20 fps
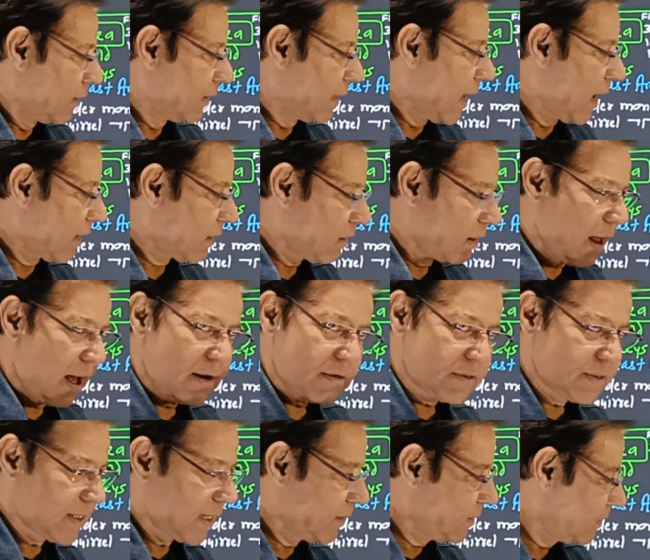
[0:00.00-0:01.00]
They are
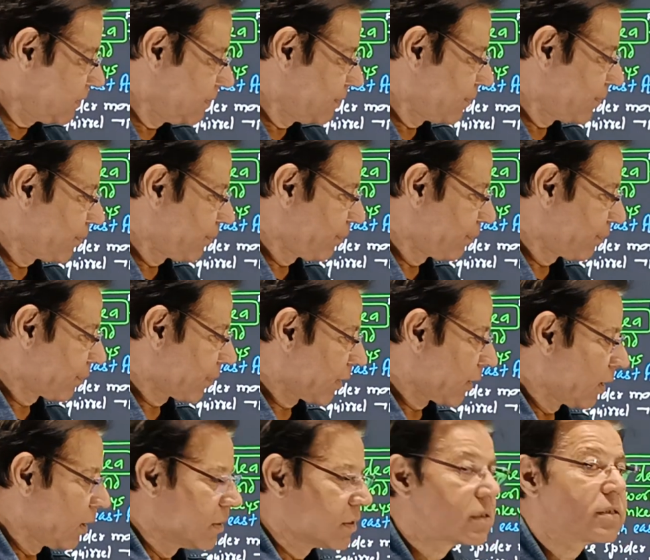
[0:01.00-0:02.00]
large size,
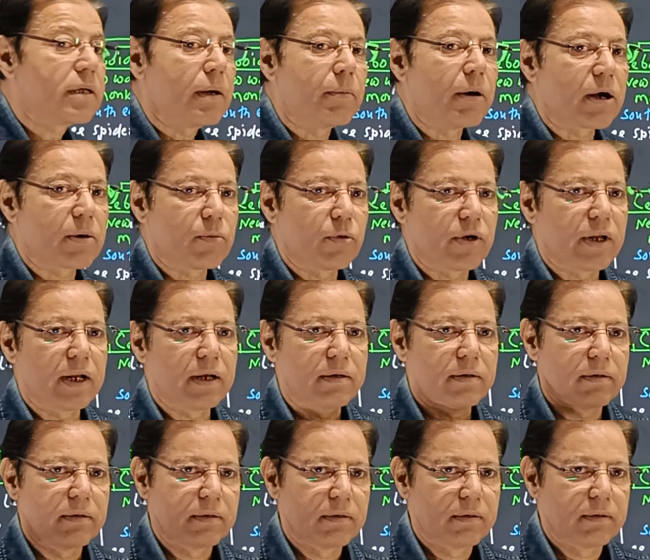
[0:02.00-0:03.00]
subarboreal.
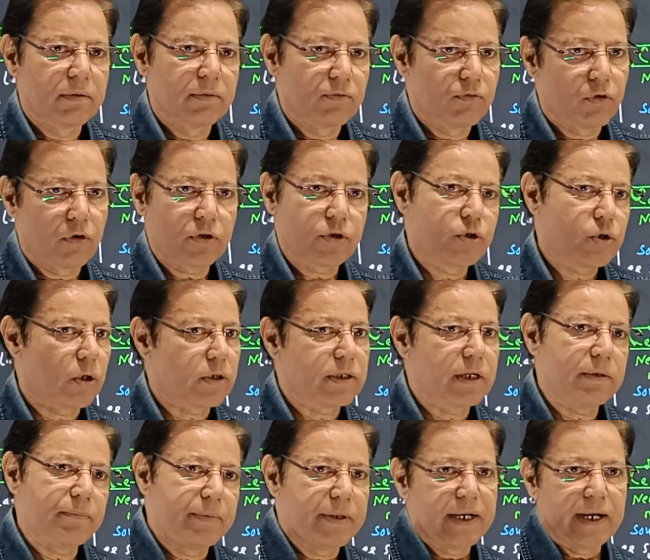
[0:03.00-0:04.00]
For
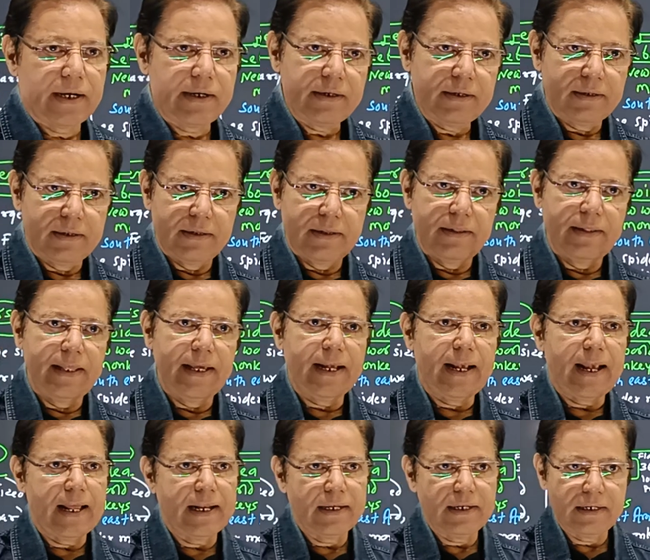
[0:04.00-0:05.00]
shorter period, they
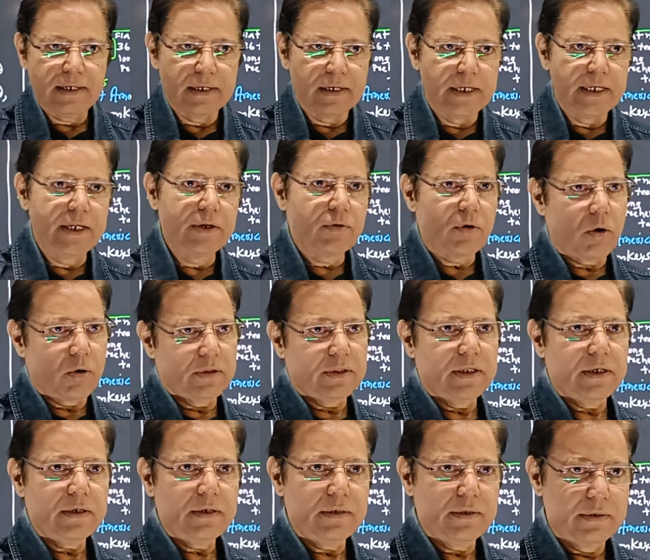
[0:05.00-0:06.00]
can live on
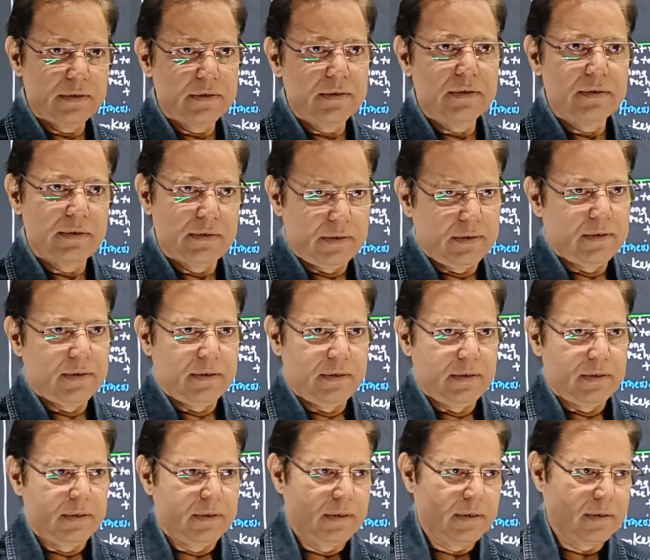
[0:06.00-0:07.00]
the
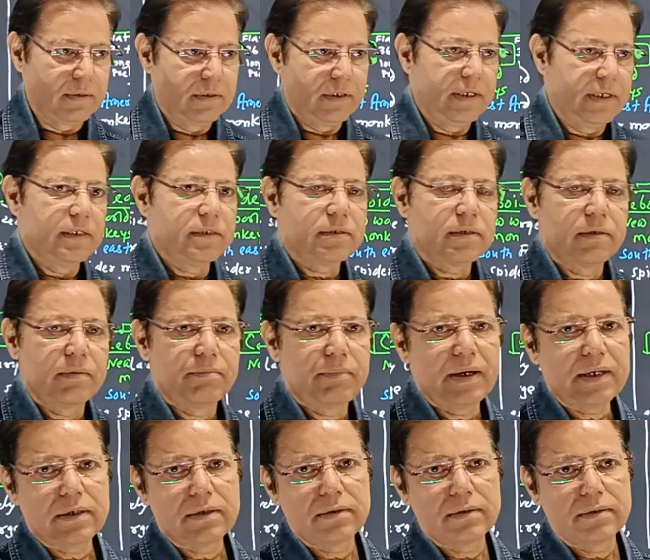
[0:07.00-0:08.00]
trees,
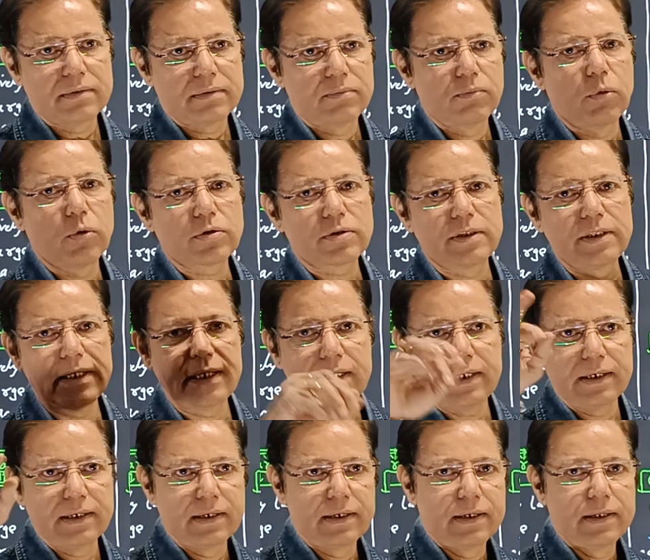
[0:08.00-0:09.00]
but
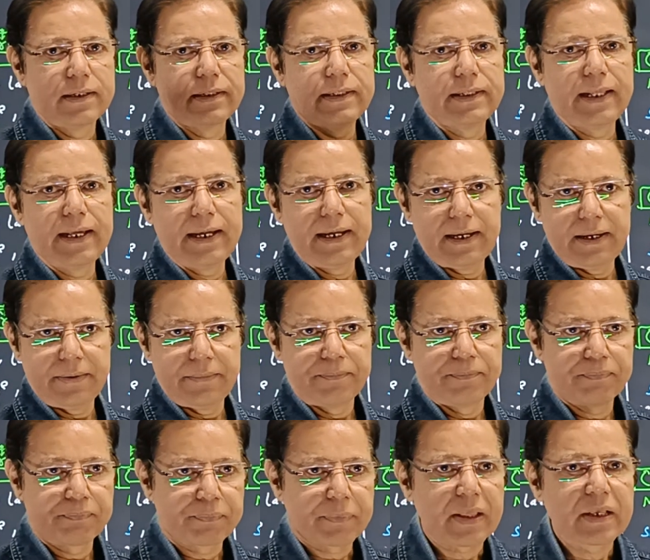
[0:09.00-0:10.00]
mostly they
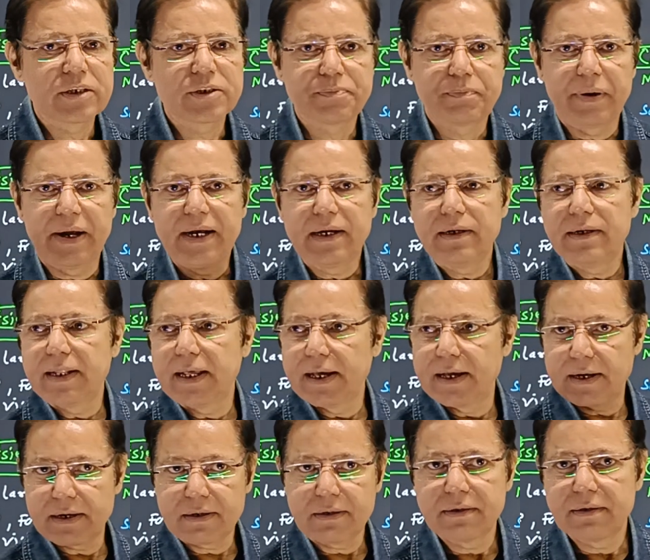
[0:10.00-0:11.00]
spend
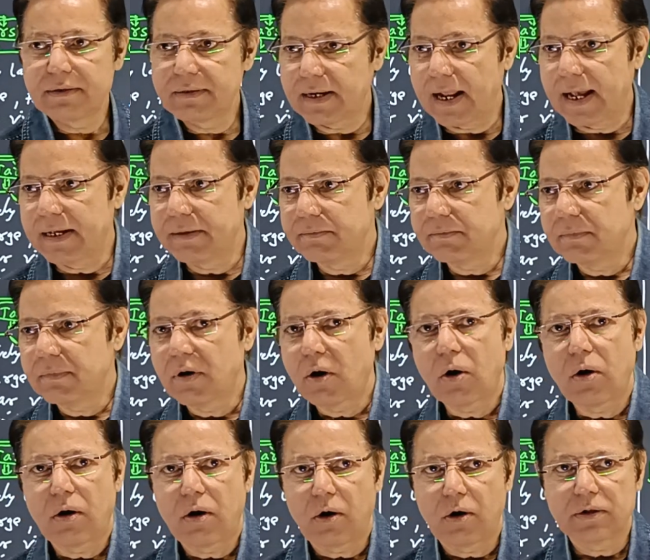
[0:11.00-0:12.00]
their time
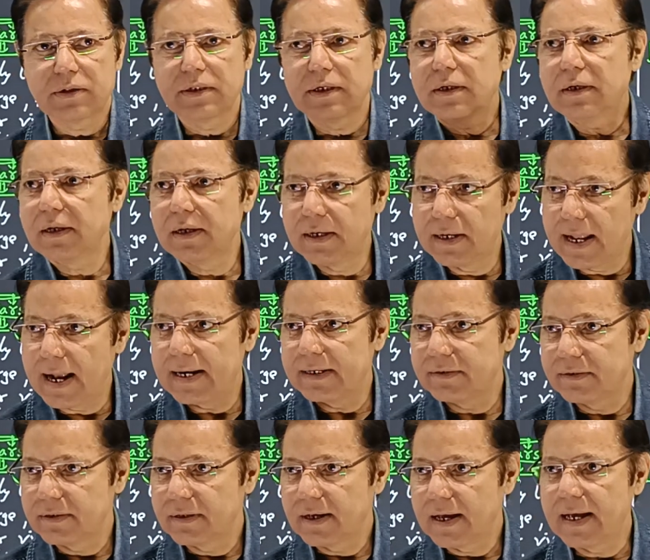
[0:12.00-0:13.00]
on the
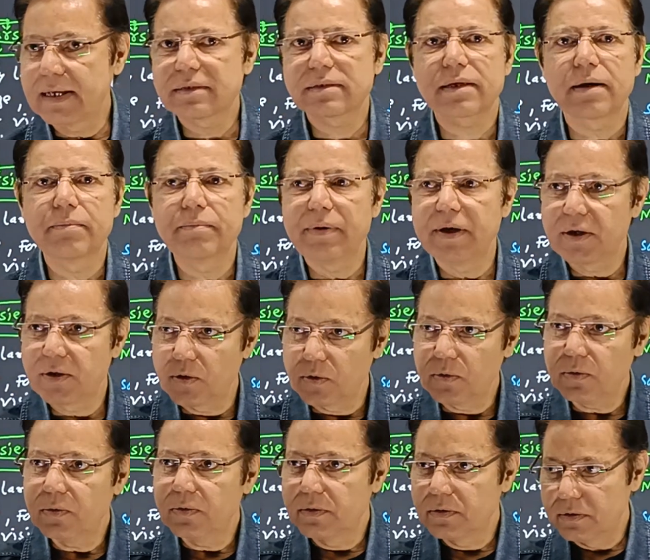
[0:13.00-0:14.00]
land as compared
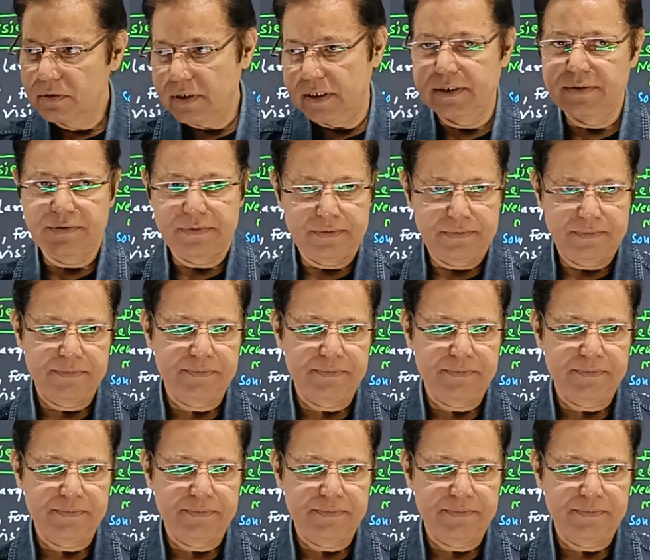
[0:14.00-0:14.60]
to trees.